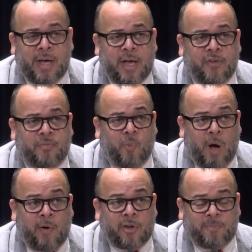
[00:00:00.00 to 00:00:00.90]
as
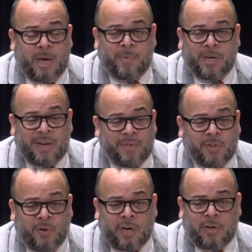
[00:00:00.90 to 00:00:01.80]
well as maybe
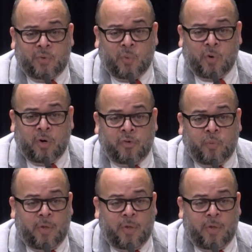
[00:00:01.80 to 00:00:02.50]
even looking towards